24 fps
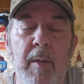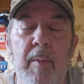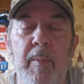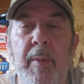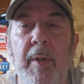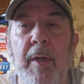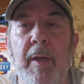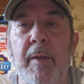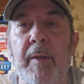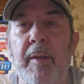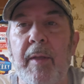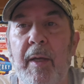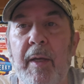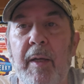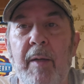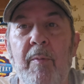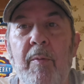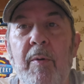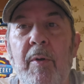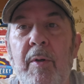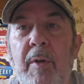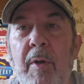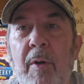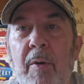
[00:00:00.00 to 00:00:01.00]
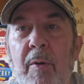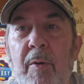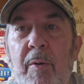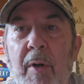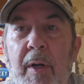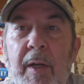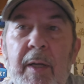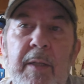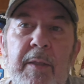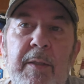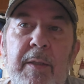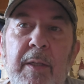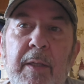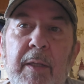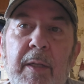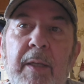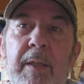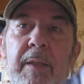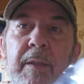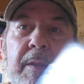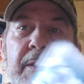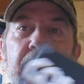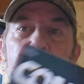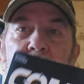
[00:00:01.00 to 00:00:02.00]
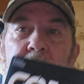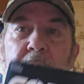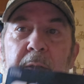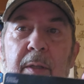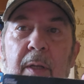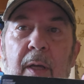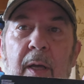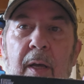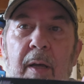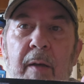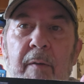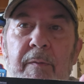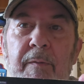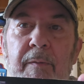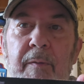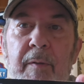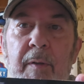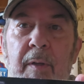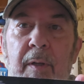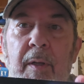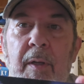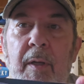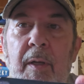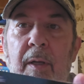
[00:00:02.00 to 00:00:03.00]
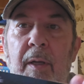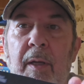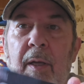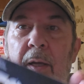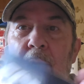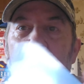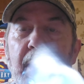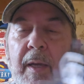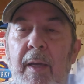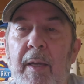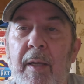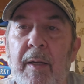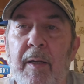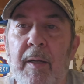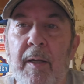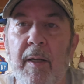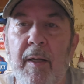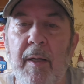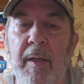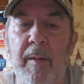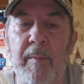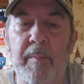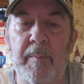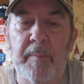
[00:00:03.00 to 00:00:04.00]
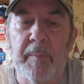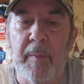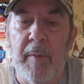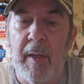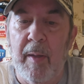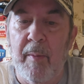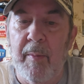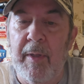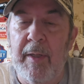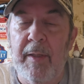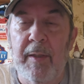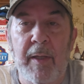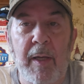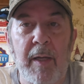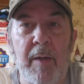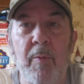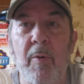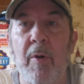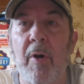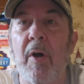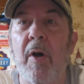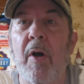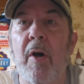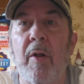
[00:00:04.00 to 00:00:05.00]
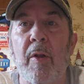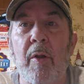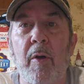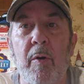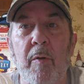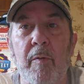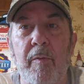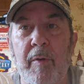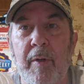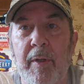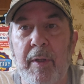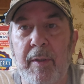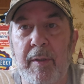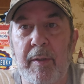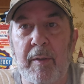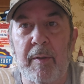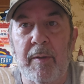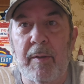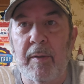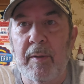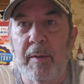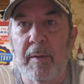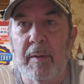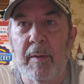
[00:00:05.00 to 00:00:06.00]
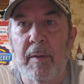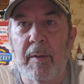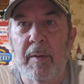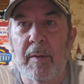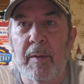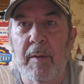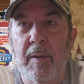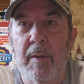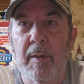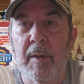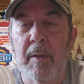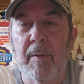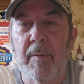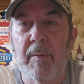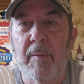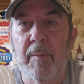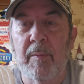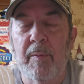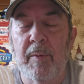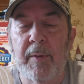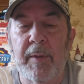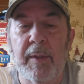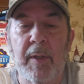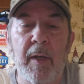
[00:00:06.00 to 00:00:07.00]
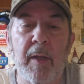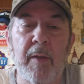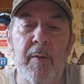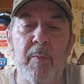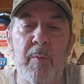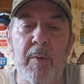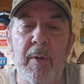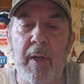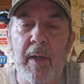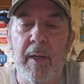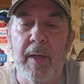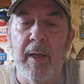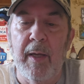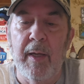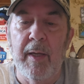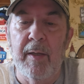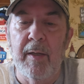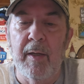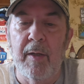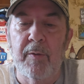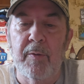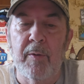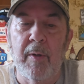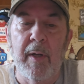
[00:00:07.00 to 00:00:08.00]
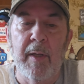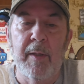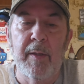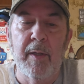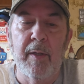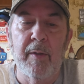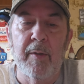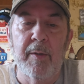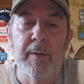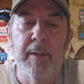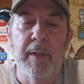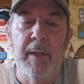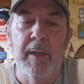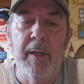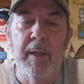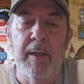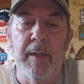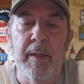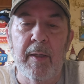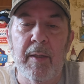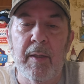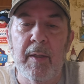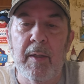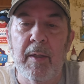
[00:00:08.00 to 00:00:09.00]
but they will go crazy eating this stuff. And I mean, they were all over it with the other one I tried the other day.